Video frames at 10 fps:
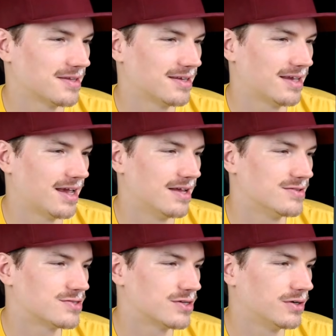And
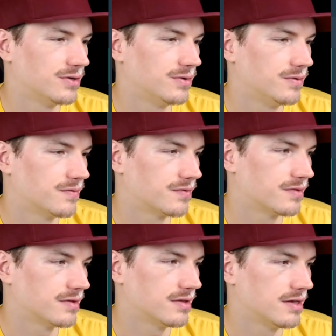so
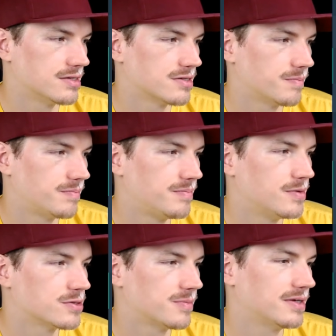there's a
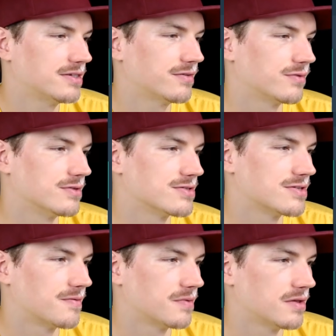big difference.
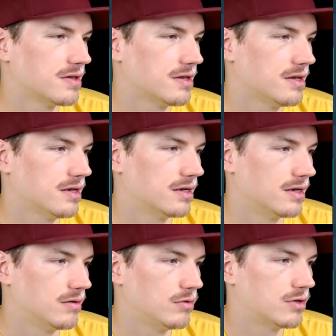
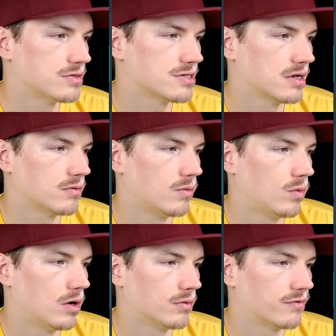You can set a
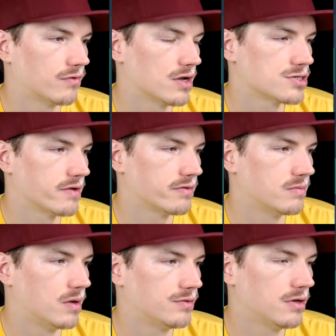refresh every
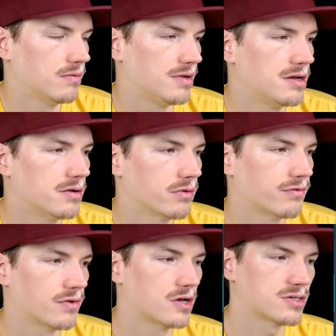month. You don't need a
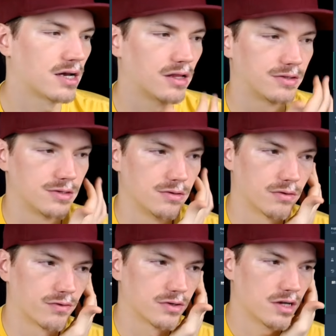refresh. I like to do a
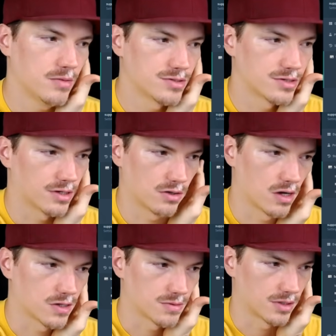refresh. How much does it cost
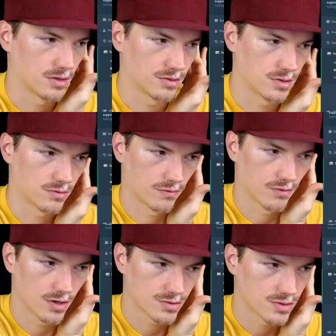without this
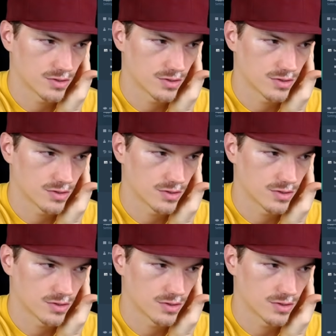refresh? Let's see.